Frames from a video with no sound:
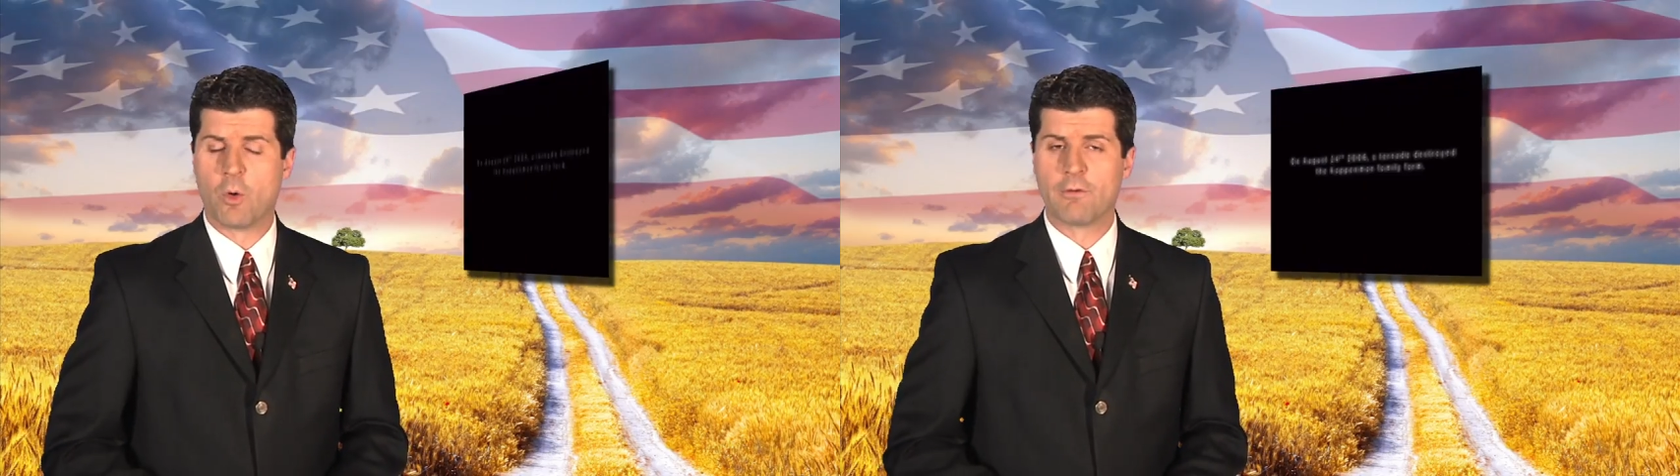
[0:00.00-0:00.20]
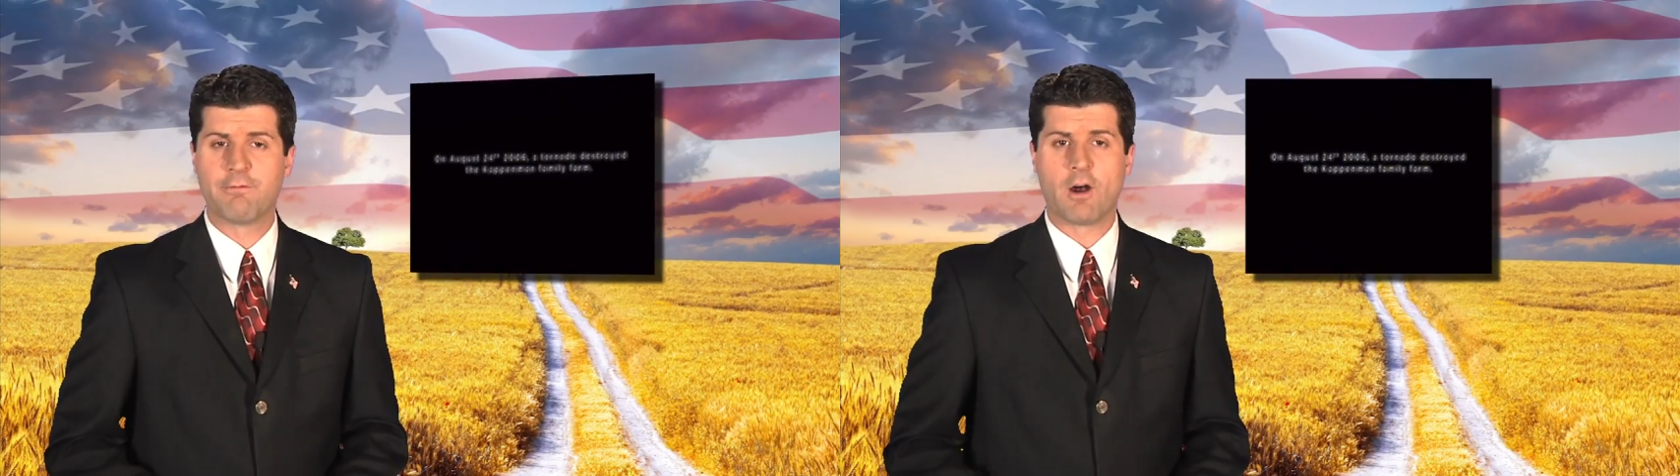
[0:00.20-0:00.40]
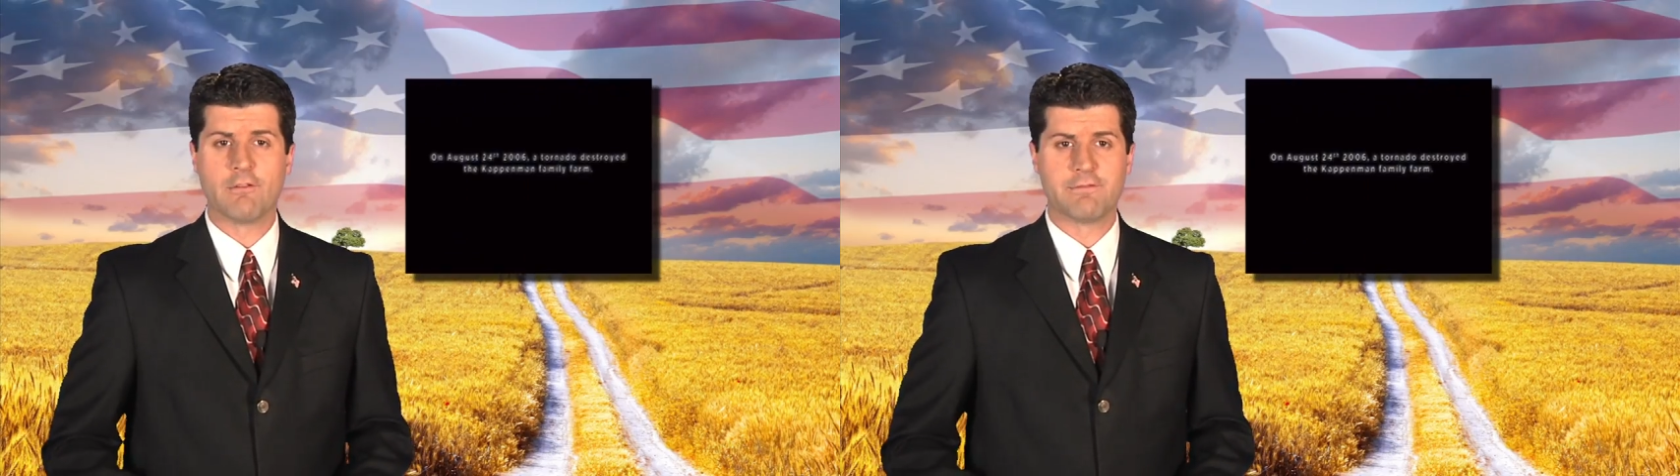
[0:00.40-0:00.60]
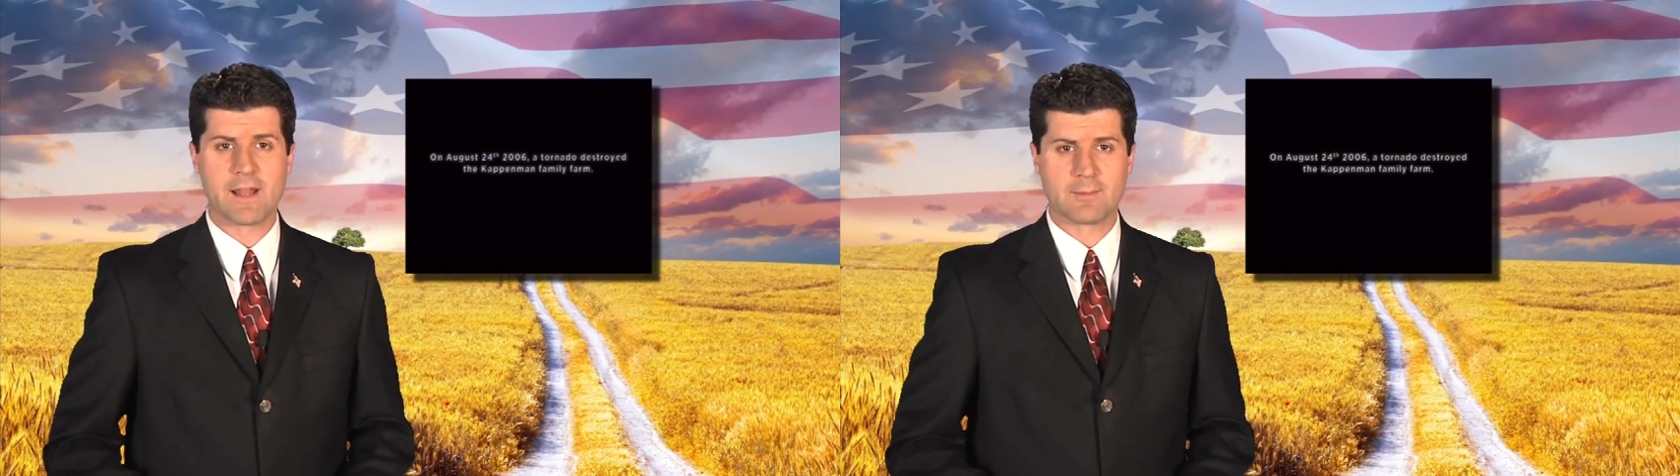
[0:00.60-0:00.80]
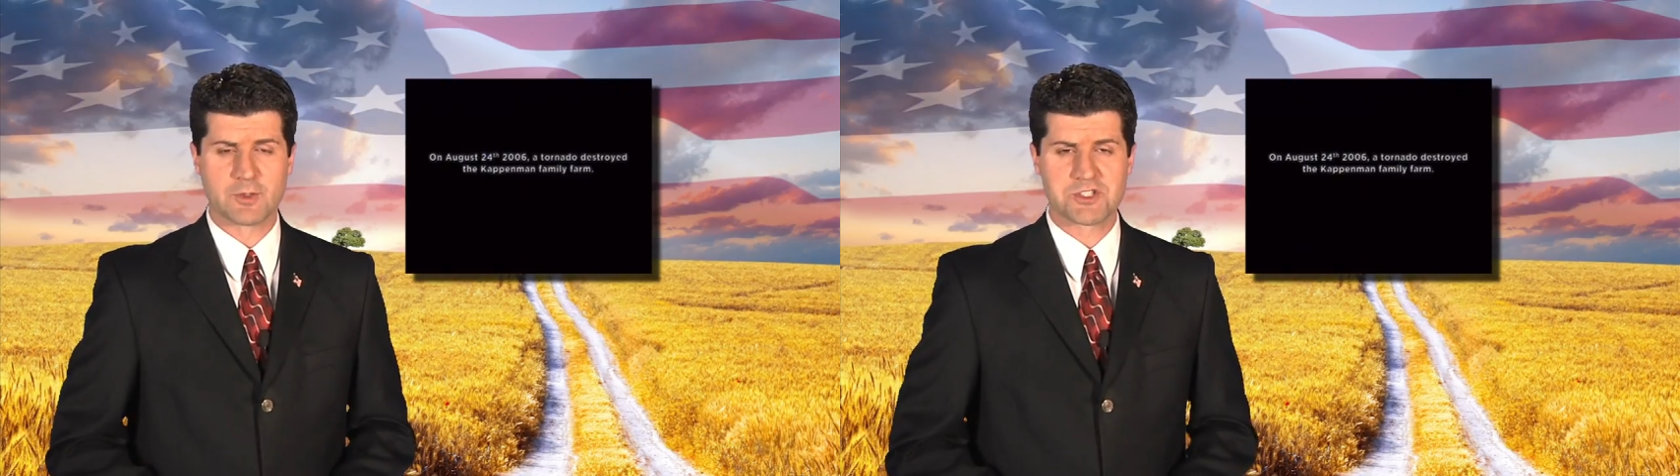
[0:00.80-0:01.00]
more farm
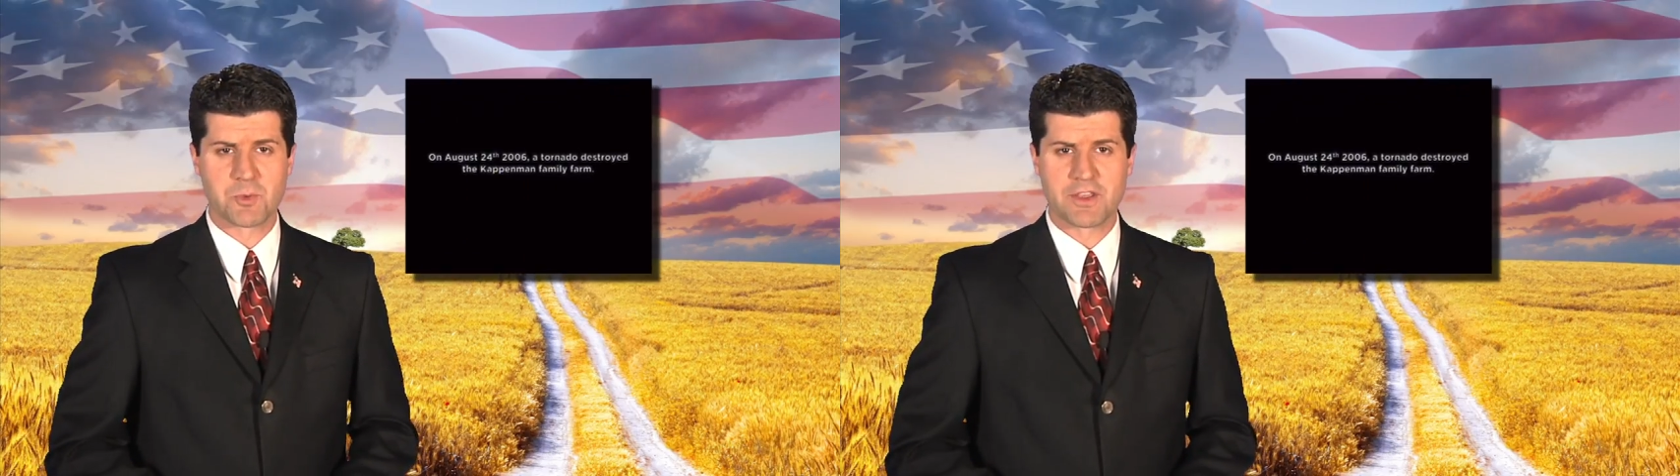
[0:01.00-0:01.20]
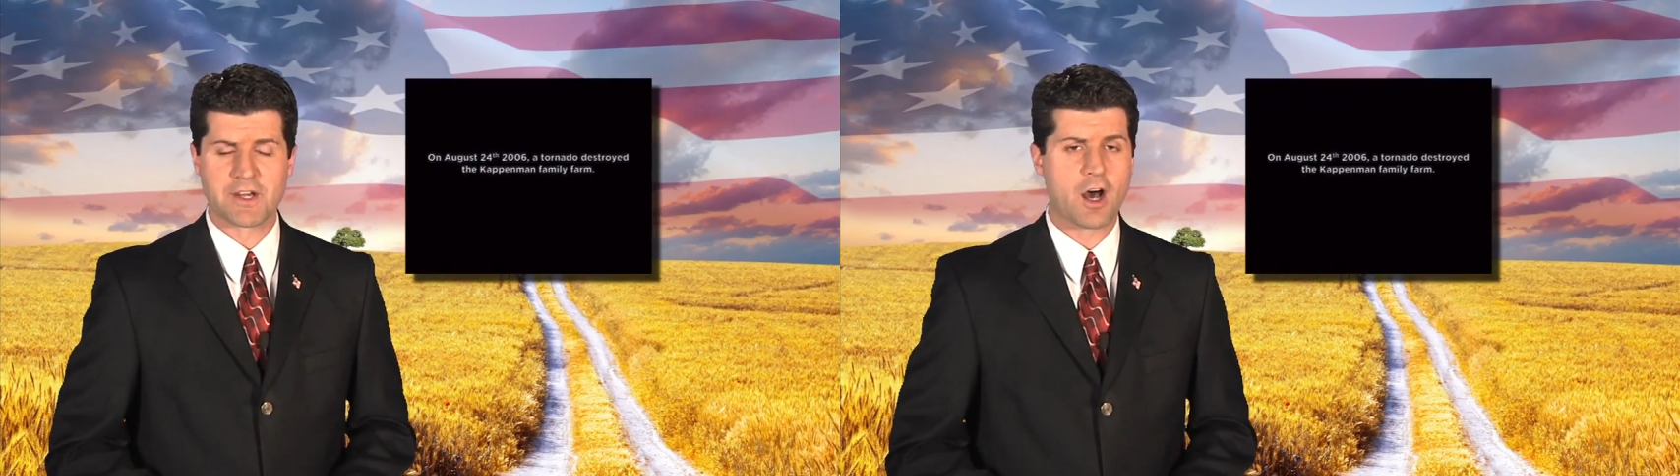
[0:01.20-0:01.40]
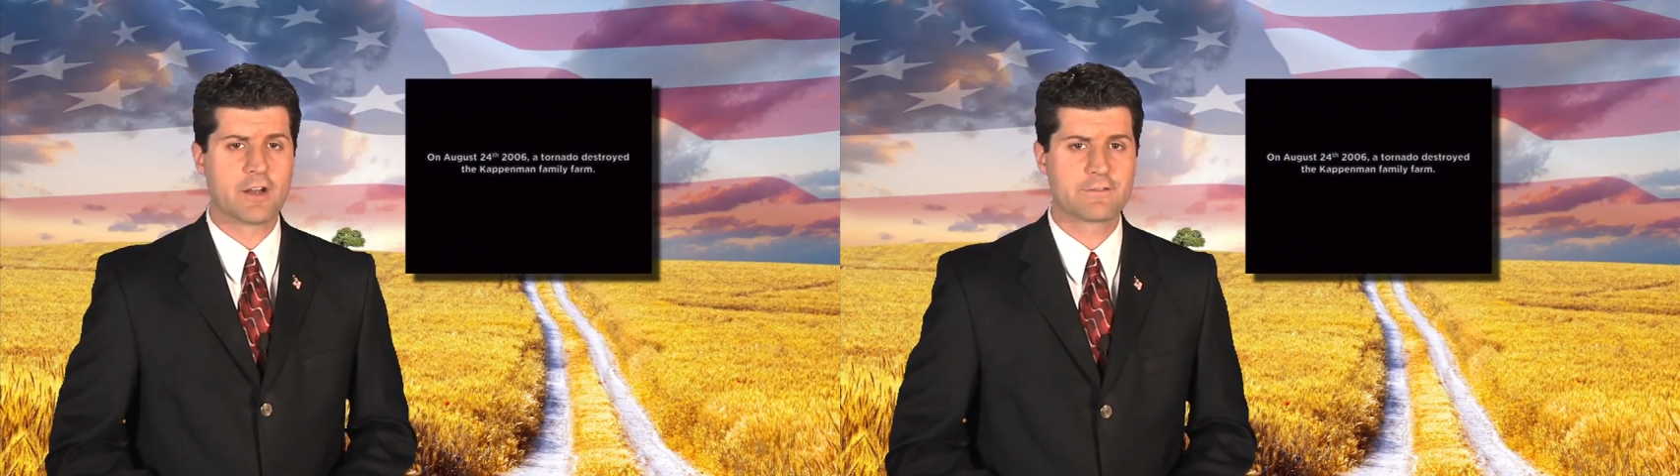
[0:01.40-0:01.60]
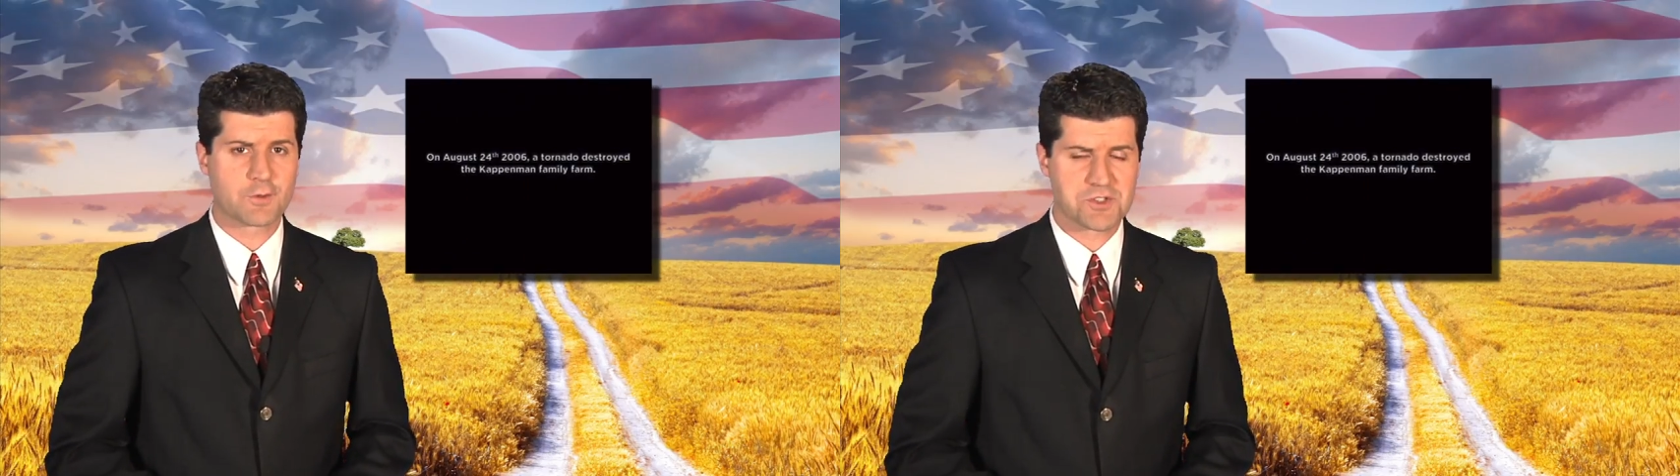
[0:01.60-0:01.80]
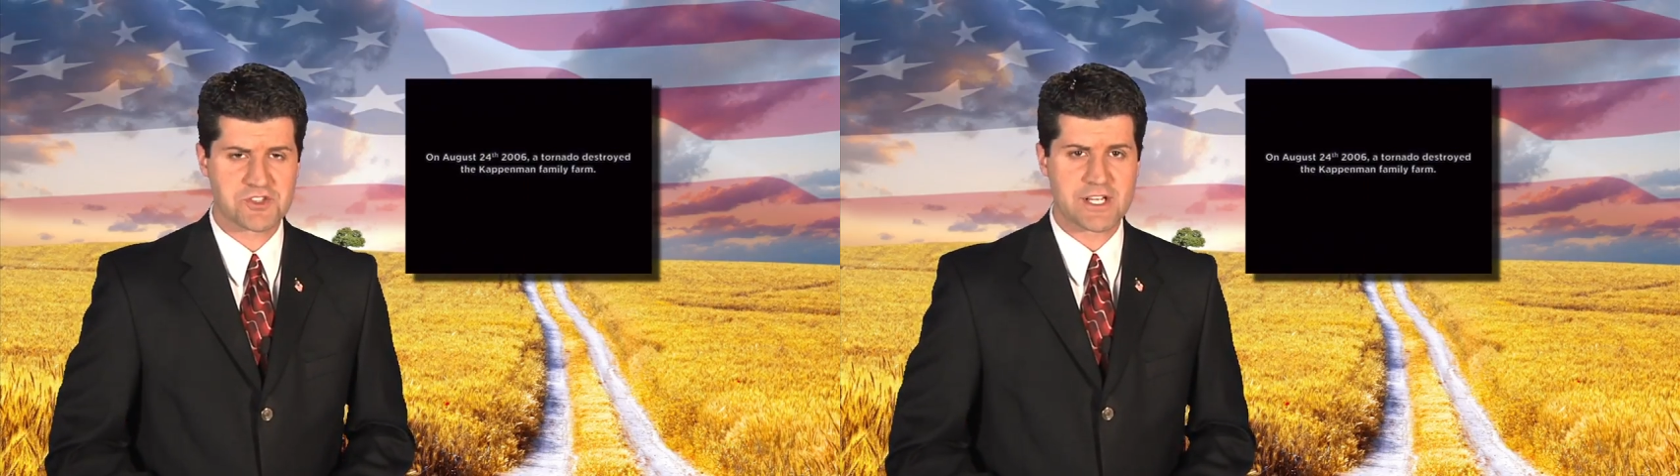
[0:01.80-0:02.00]
families with an
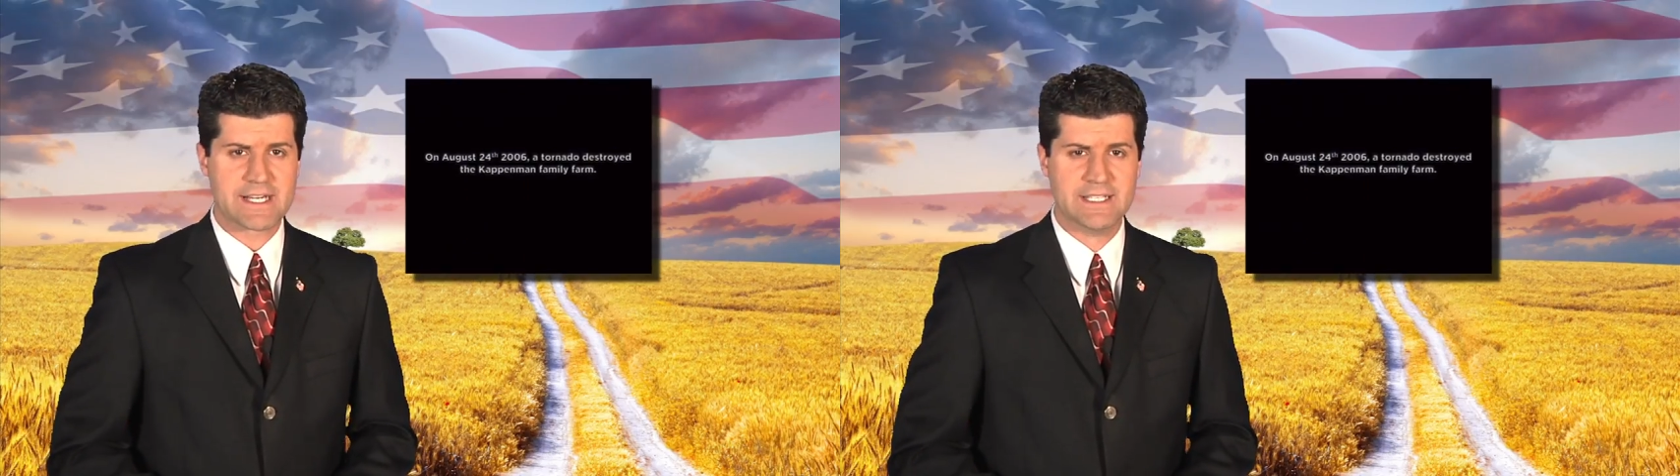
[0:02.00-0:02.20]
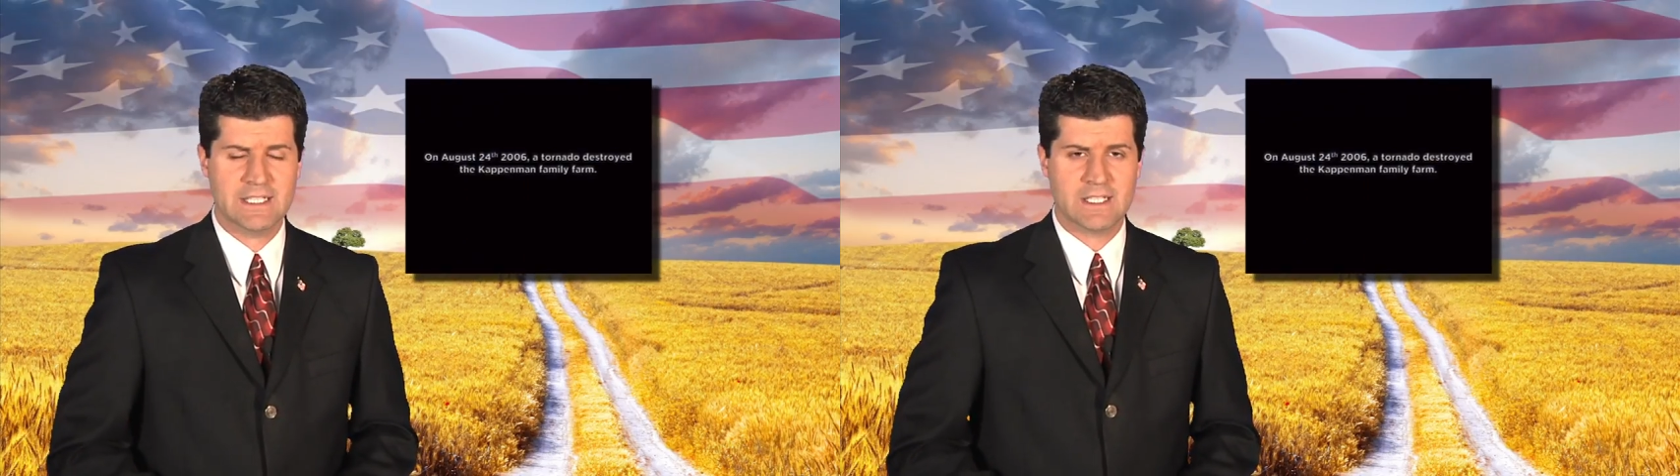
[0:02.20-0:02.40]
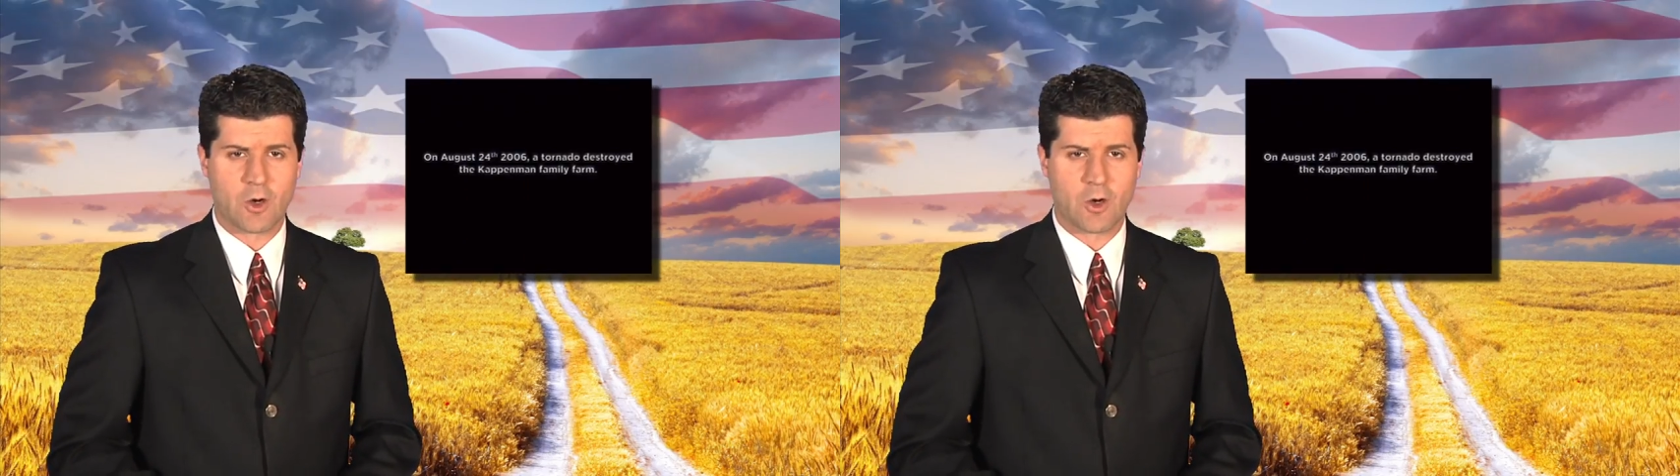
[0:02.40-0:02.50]
unforeseen